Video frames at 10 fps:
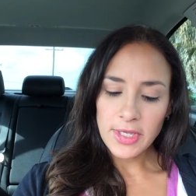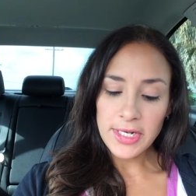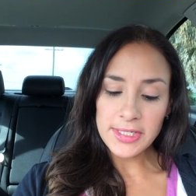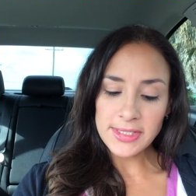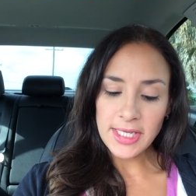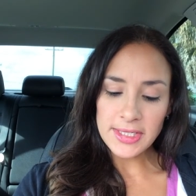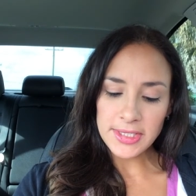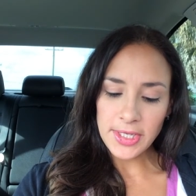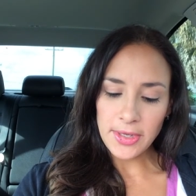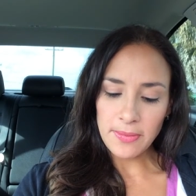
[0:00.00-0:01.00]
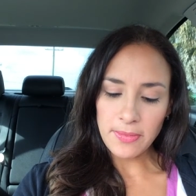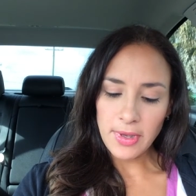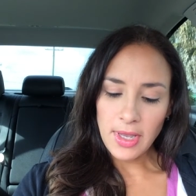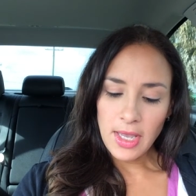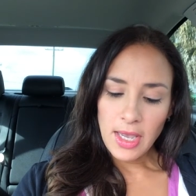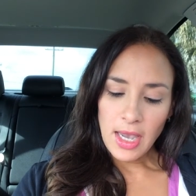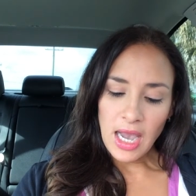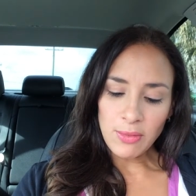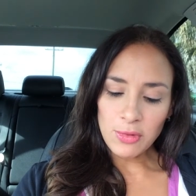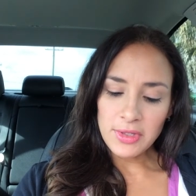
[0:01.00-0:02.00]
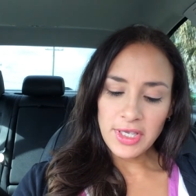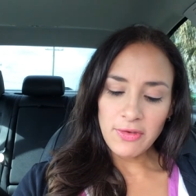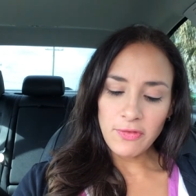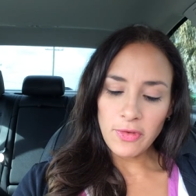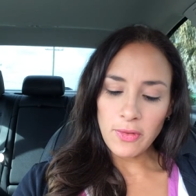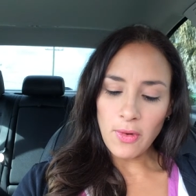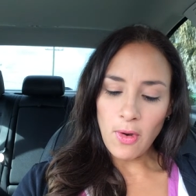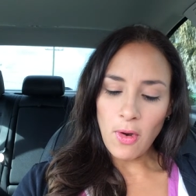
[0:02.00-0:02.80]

And he said to him, I will give you